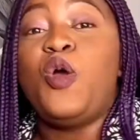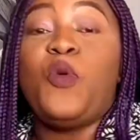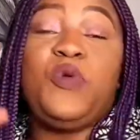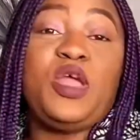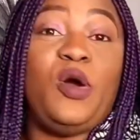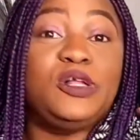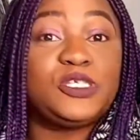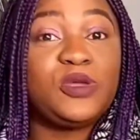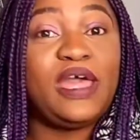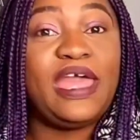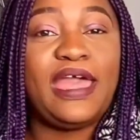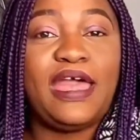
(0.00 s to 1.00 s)
We also
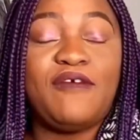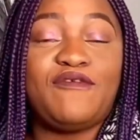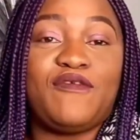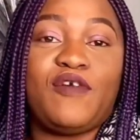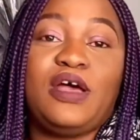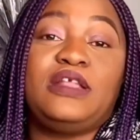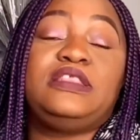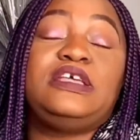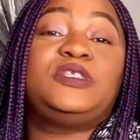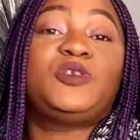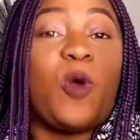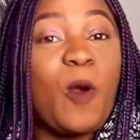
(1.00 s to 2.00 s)
have the
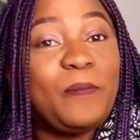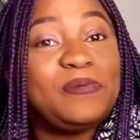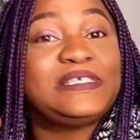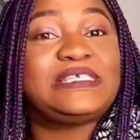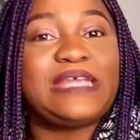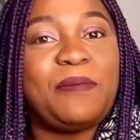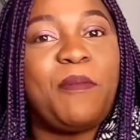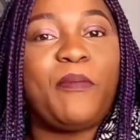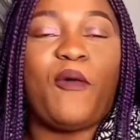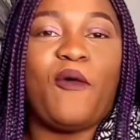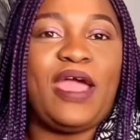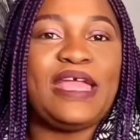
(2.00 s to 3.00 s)
top step
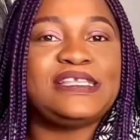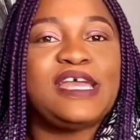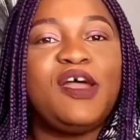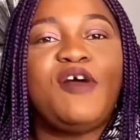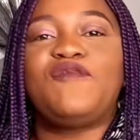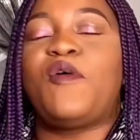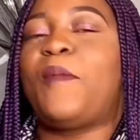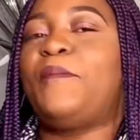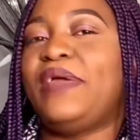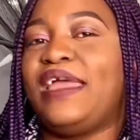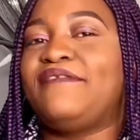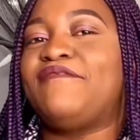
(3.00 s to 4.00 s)
point for band